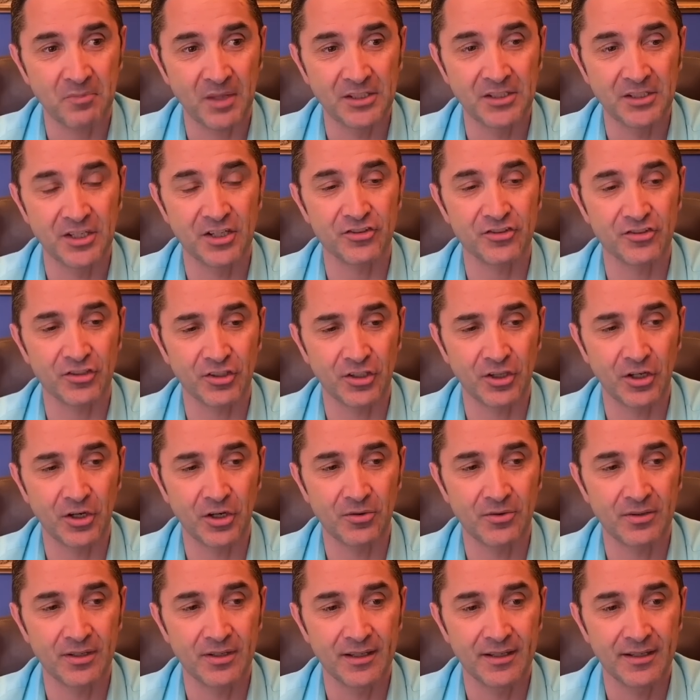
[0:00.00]
years
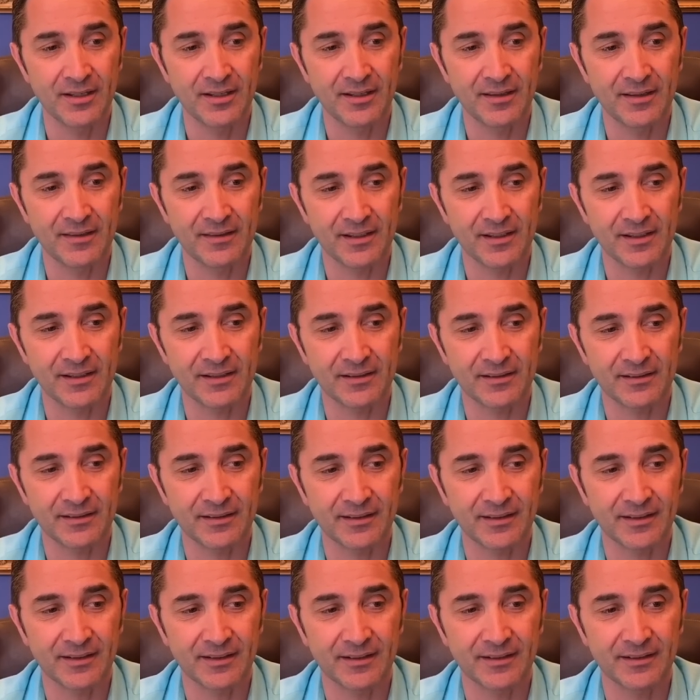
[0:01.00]
ago
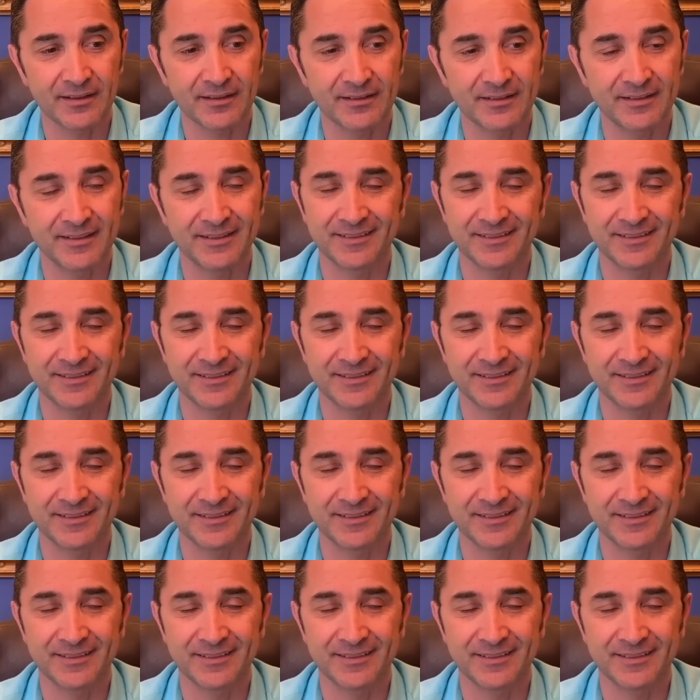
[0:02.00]
that